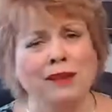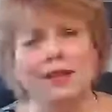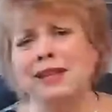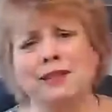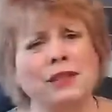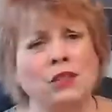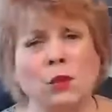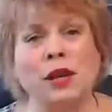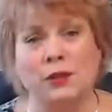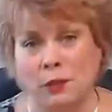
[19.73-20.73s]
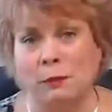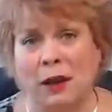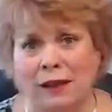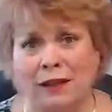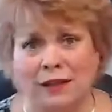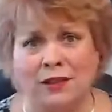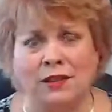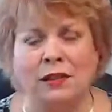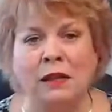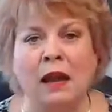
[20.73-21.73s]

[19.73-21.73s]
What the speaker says: The easiest way is to buy a list.